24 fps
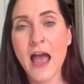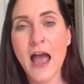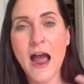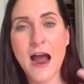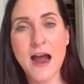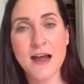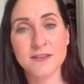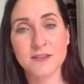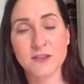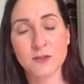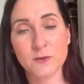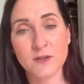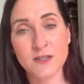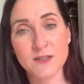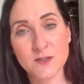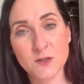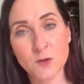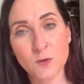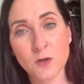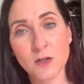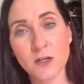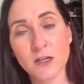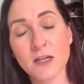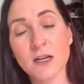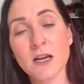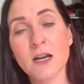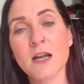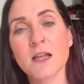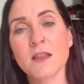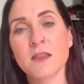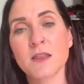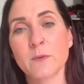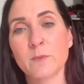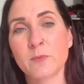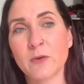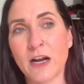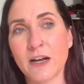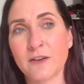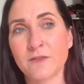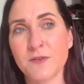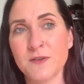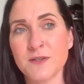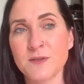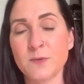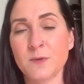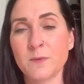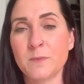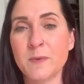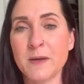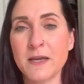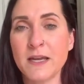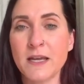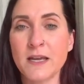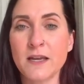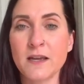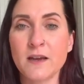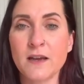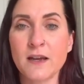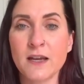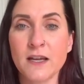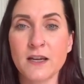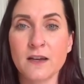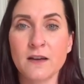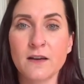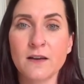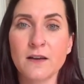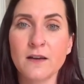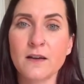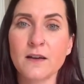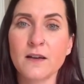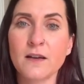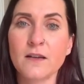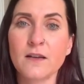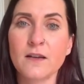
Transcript: At the resort, the breakfast would be in a